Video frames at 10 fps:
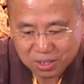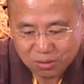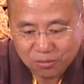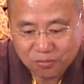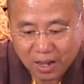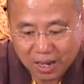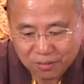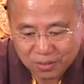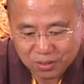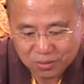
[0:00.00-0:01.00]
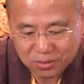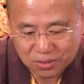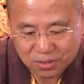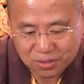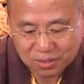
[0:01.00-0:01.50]
into 5
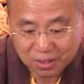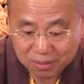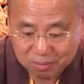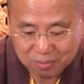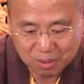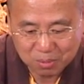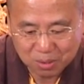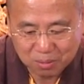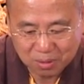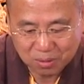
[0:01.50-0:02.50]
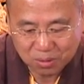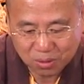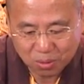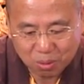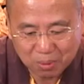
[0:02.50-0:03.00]
hindrances, and maybe you
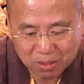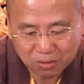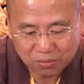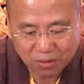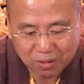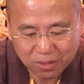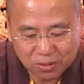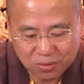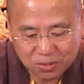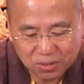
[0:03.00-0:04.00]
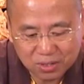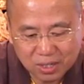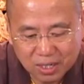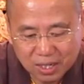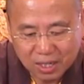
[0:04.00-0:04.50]
should know about the 5
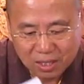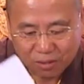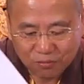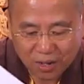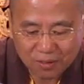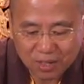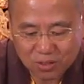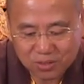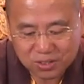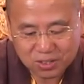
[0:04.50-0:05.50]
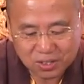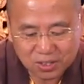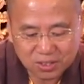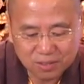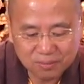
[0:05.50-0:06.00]
hindrances. The 5
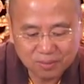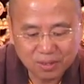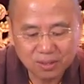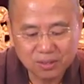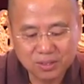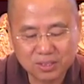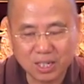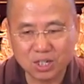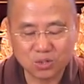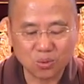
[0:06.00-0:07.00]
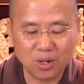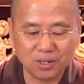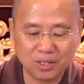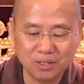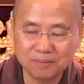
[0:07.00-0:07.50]
hindrances:
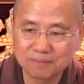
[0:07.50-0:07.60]
sensuality,